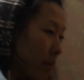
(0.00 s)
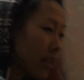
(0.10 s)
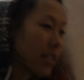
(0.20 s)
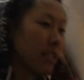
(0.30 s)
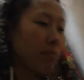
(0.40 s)
the
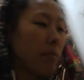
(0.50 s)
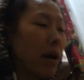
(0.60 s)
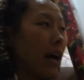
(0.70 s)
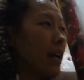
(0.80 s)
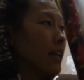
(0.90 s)
presents.
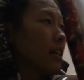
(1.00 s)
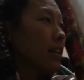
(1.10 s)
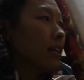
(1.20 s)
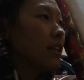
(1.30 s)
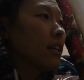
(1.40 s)
Bye-bye.
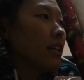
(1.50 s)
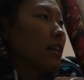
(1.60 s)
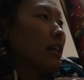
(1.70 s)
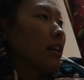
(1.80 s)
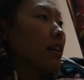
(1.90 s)

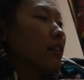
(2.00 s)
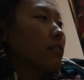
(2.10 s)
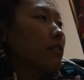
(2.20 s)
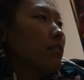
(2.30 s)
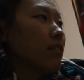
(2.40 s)

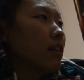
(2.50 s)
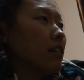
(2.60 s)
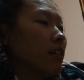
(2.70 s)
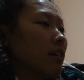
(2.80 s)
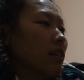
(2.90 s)
Close the door.